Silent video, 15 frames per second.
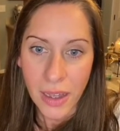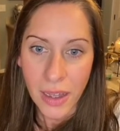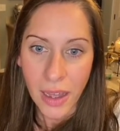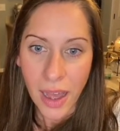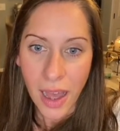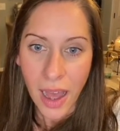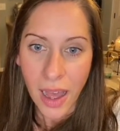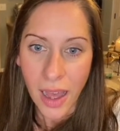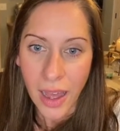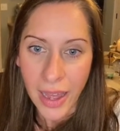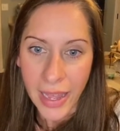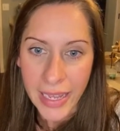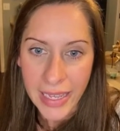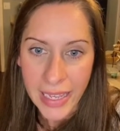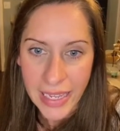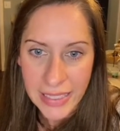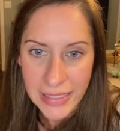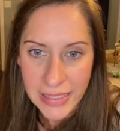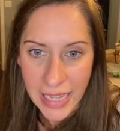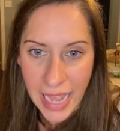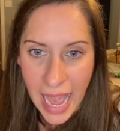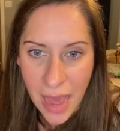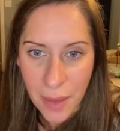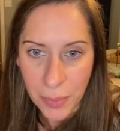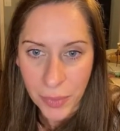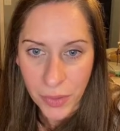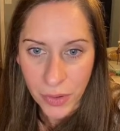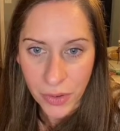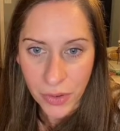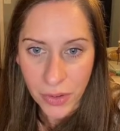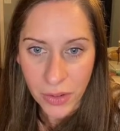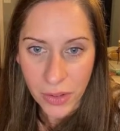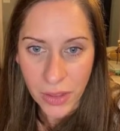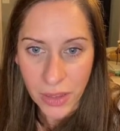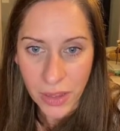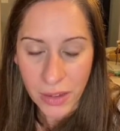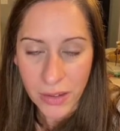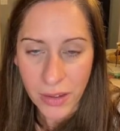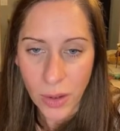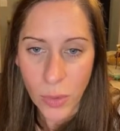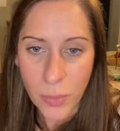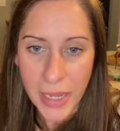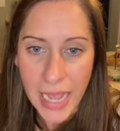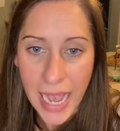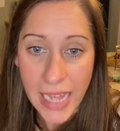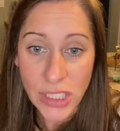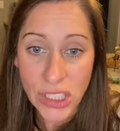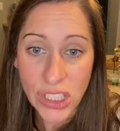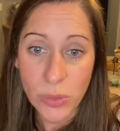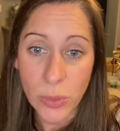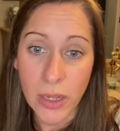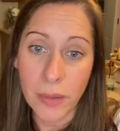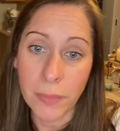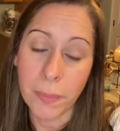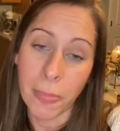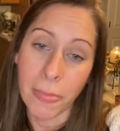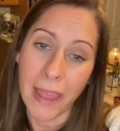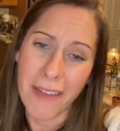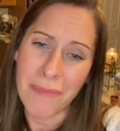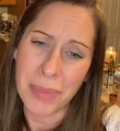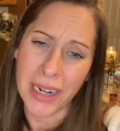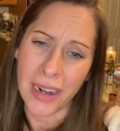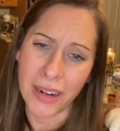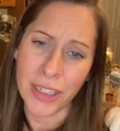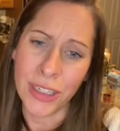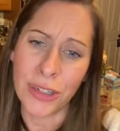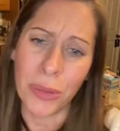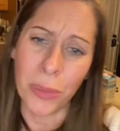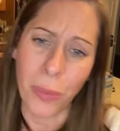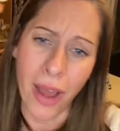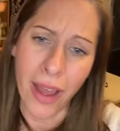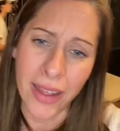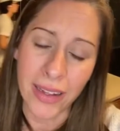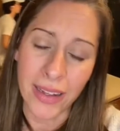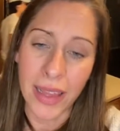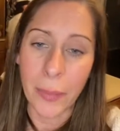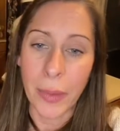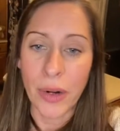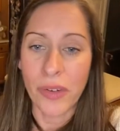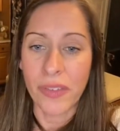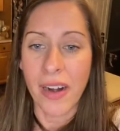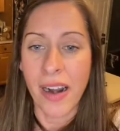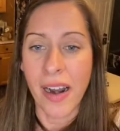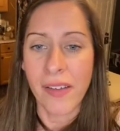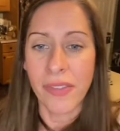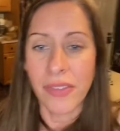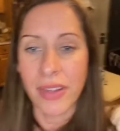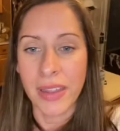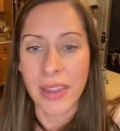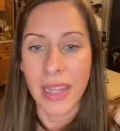Hi, Candy Apple. Oh my gosh. Well, I've been on here a while. I went over everything.